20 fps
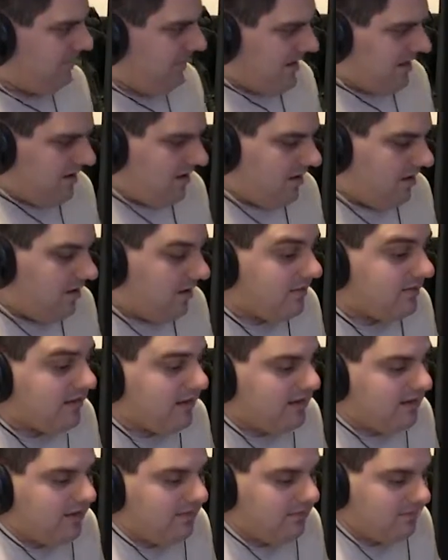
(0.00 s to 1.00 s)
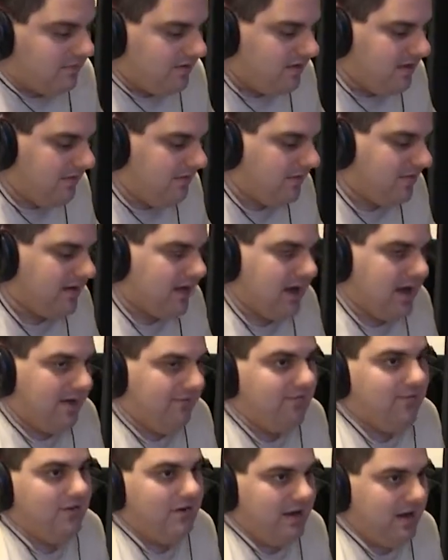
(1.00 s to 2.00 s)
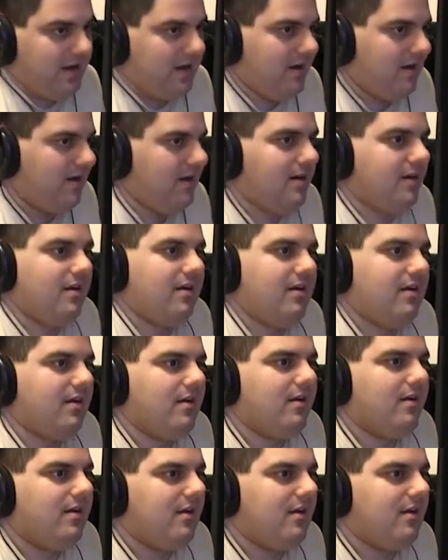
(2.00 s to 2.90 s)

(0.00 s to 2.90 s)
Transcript: you know, and then um, she retired for a year,